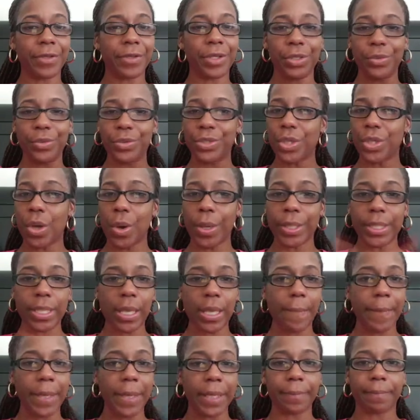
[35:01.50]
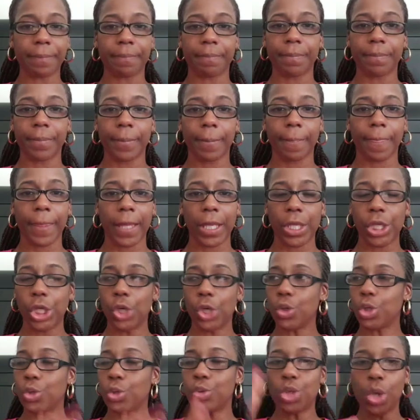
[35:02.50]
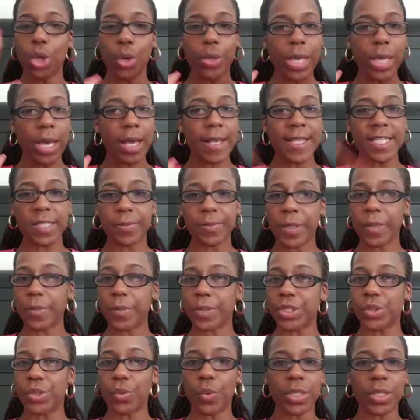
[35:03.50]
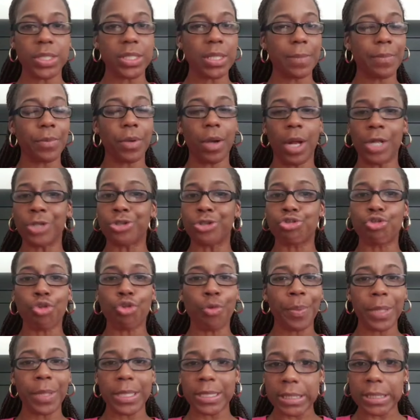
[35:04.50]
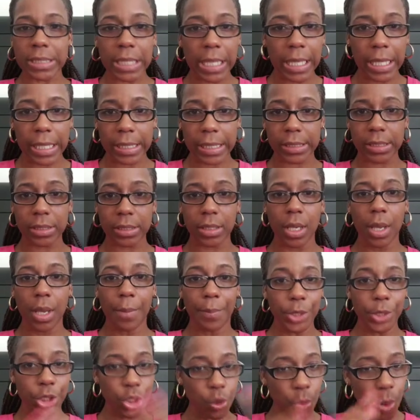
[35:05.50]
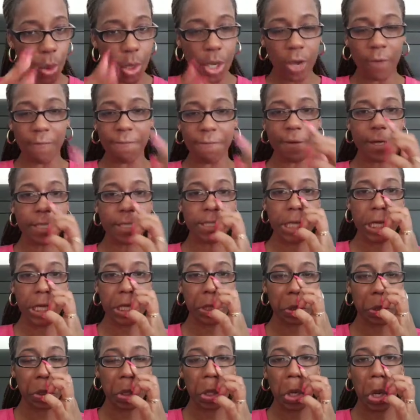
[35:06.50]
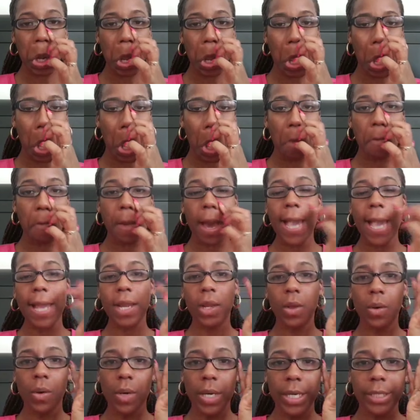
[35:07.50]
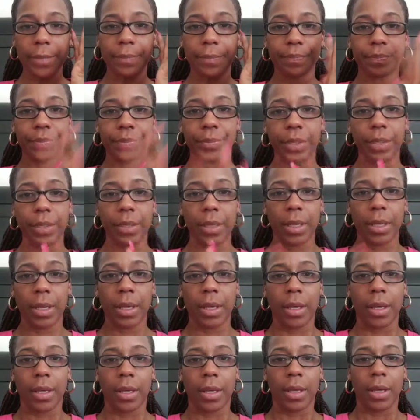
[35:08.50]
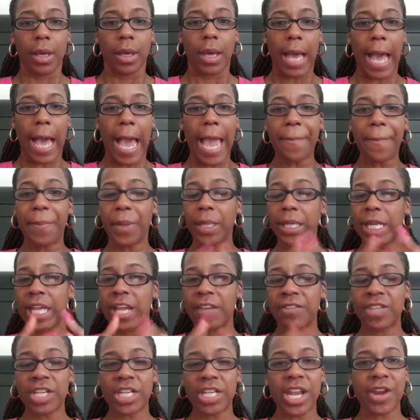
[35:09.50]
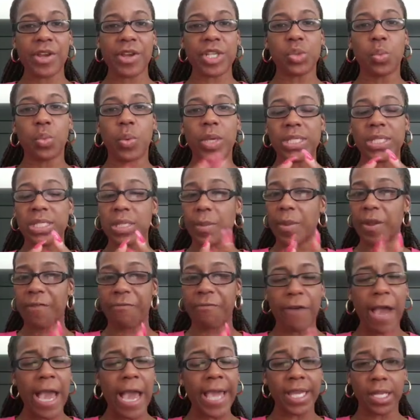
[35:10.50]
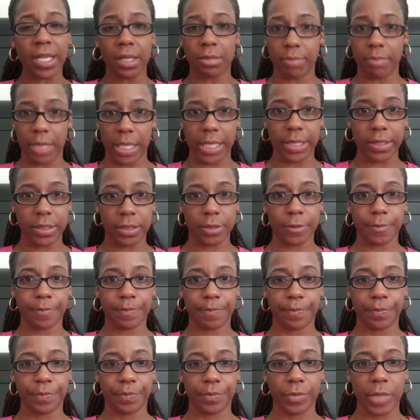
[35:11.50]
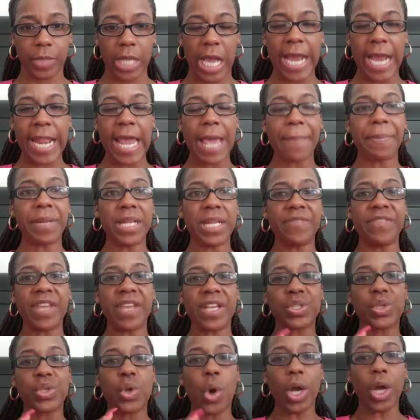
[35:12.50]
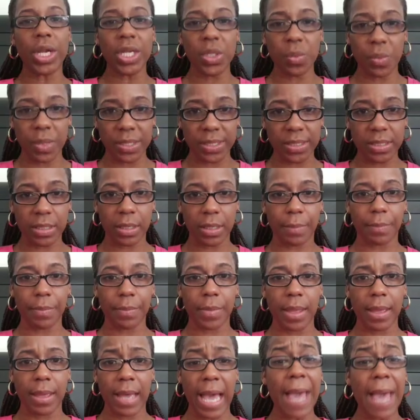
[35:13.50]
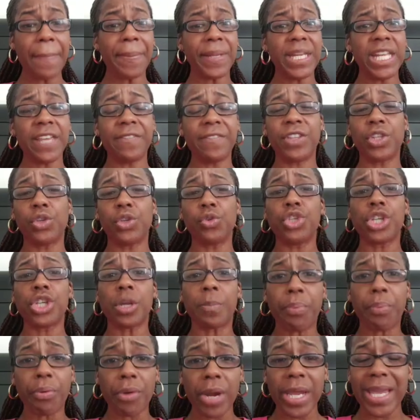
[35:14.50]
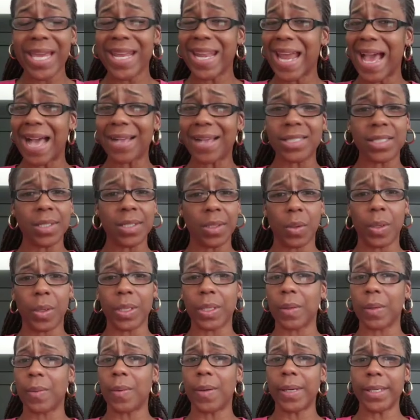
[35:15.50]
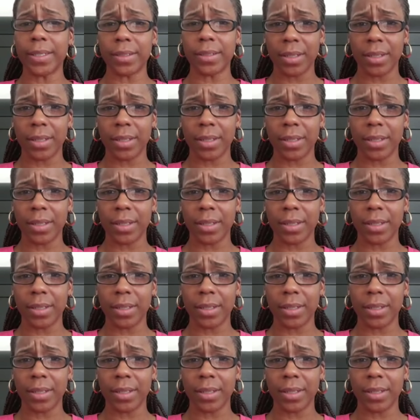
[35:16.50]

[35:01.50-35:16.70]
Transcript: you saw it coming. You you know your husband was doing some unscrupulous things, but you won't confront it. My Lord. I believe that there is wisdom in finding a mate. And I believe there's godly wisdom. I believe that you should pray and ask the Lord, Lord,